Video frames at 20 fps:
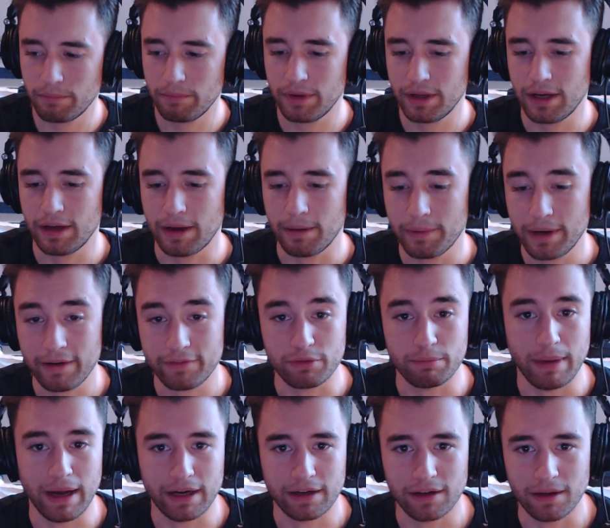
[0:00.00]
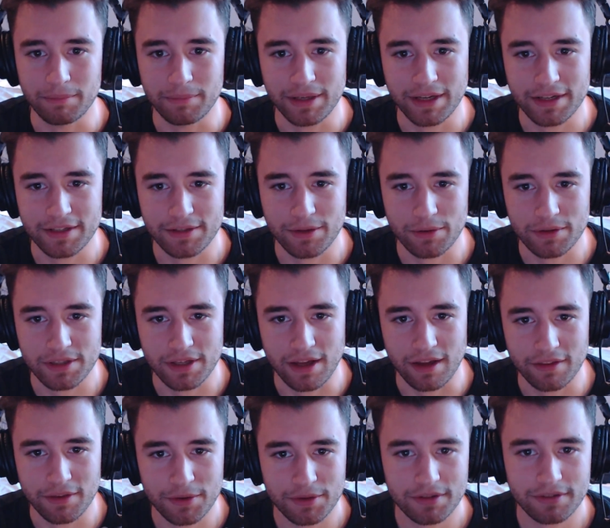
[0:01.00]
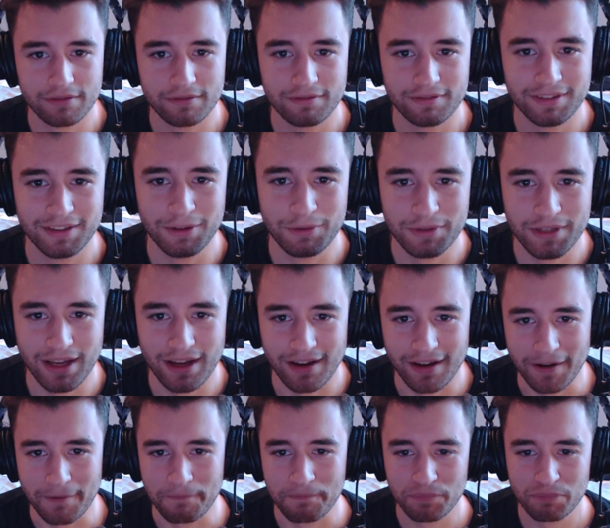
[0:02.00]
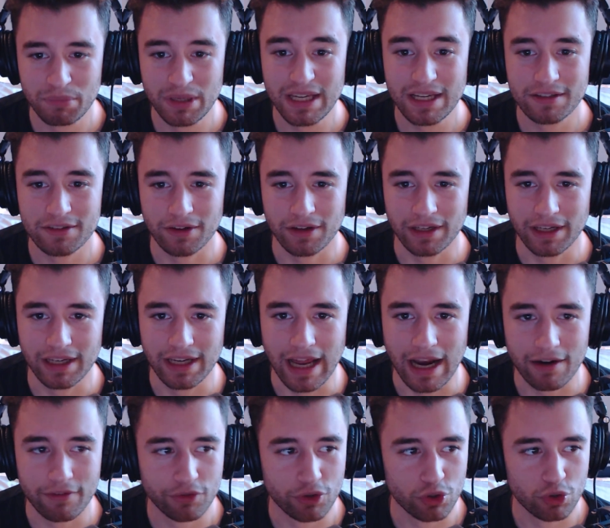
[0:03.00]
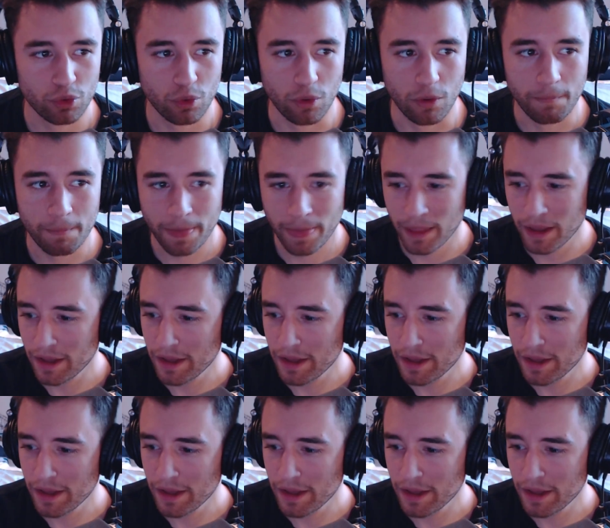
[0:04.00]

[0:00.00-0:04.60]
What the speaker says: I'm gonna have to back up because those peaks are gonna get out of control.